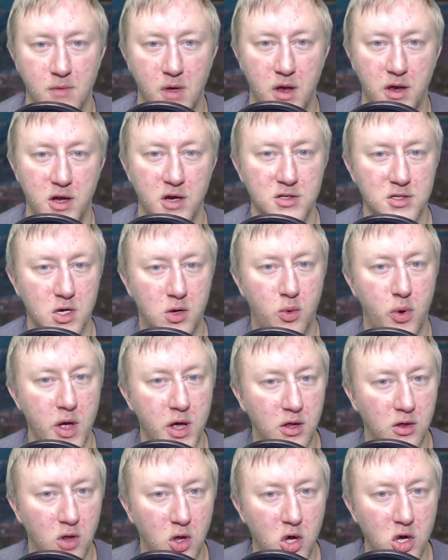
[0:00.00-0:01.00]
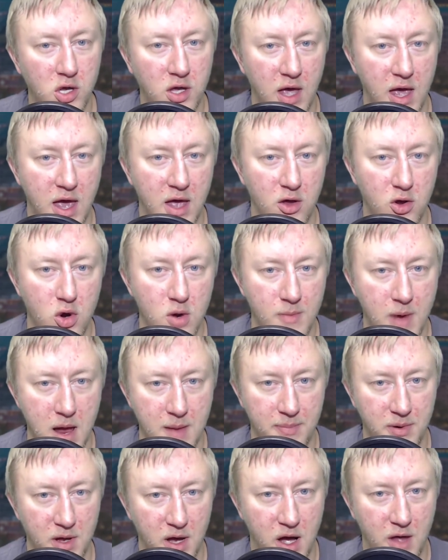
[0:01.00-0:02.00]
And here's a quick look at who
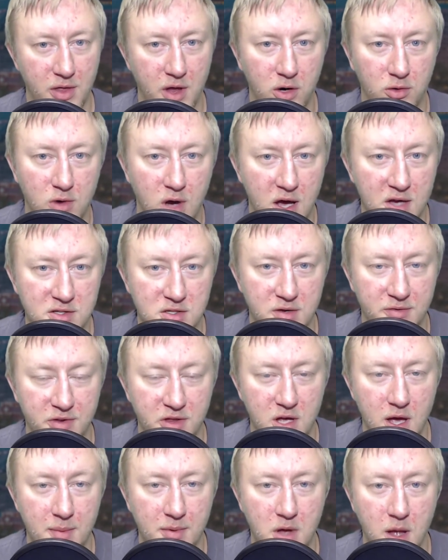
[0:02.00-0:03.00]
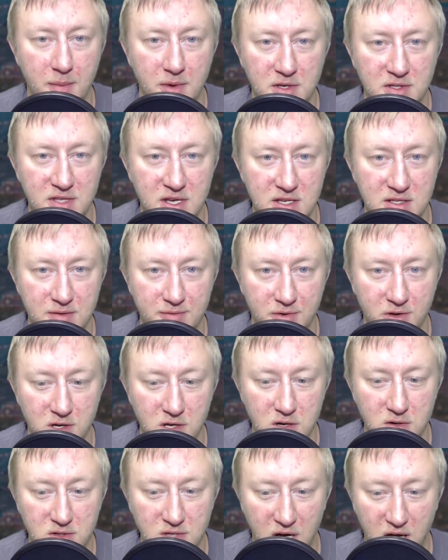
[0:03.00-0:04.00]
might be on their roster for the upcoming season for the
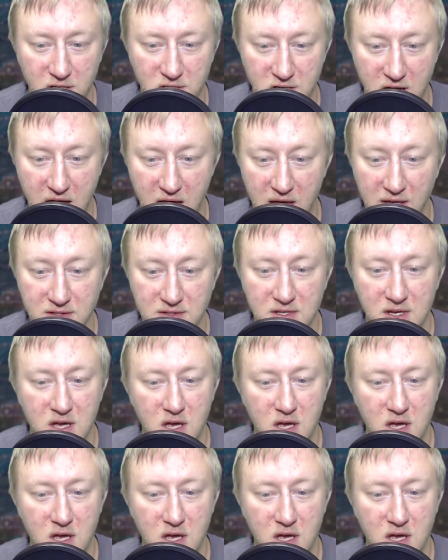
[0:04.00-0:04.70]
Utah Jazz.